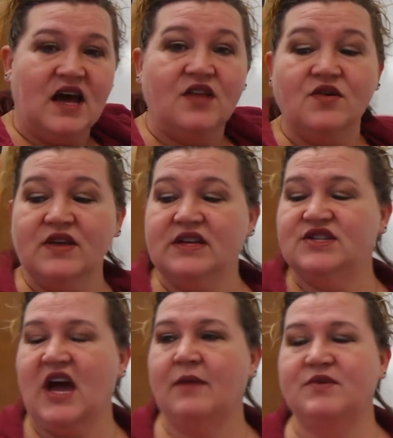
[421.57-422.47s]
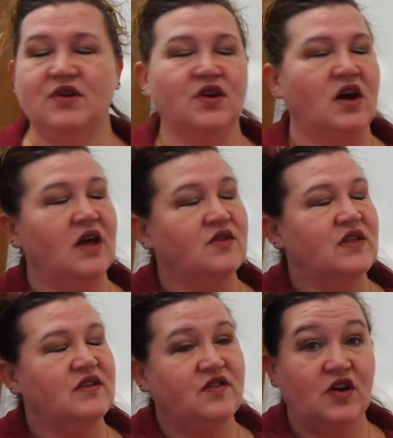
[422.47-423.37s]
other than
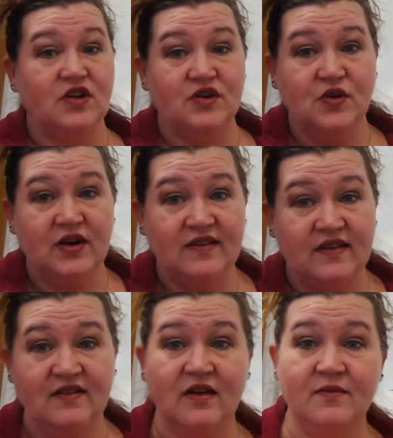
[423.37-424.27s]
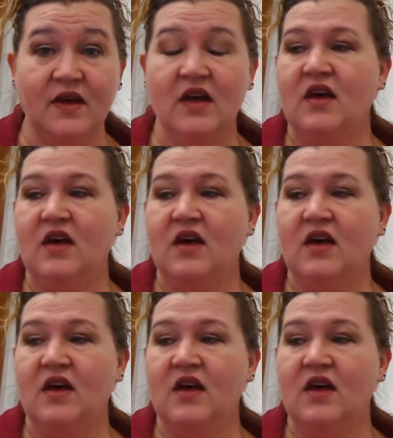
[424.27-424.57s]
the circulatory system,